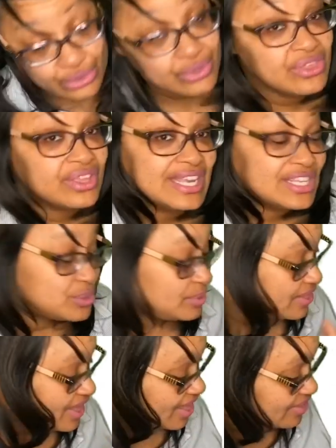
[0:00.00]
things with
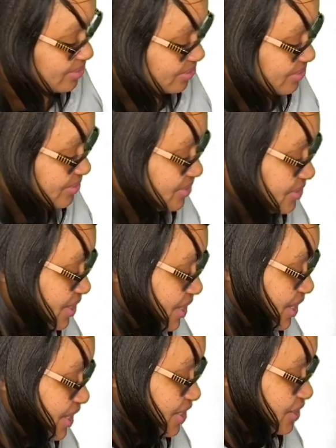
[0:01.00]
others.
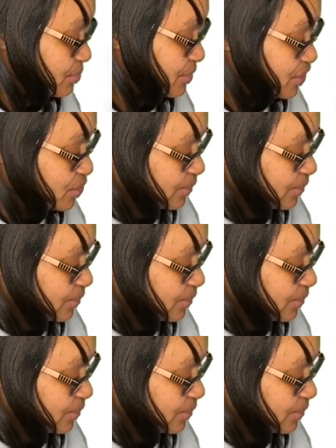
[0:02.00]
So when you